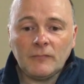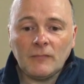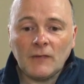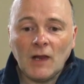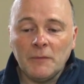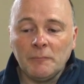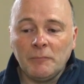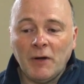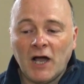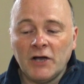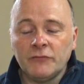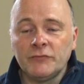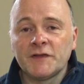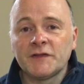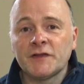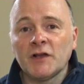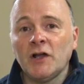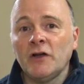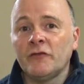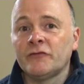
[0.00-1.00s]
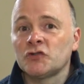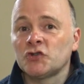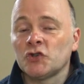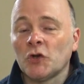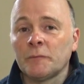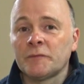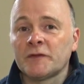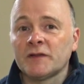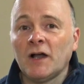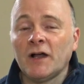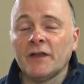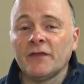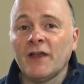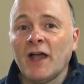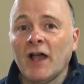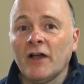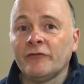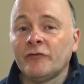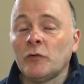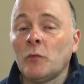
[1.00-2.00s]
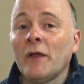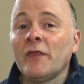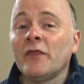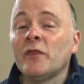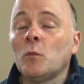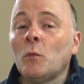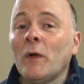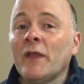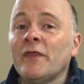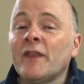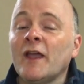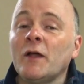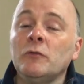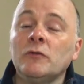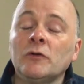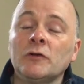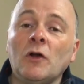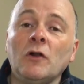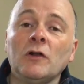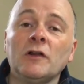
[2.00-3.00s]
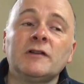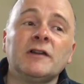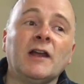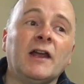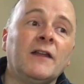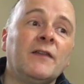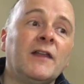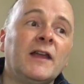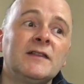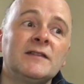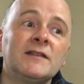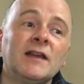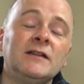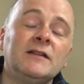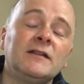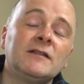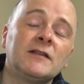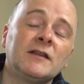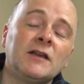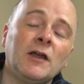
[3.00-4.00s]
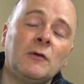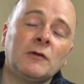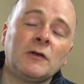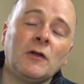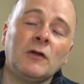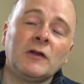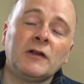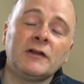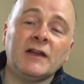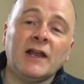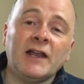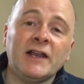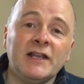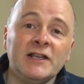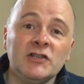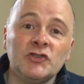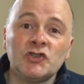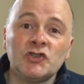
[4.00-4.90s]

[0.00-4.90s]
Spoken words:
but I reserved jobs like that for when they were on holiday, and they tended to go on holiday in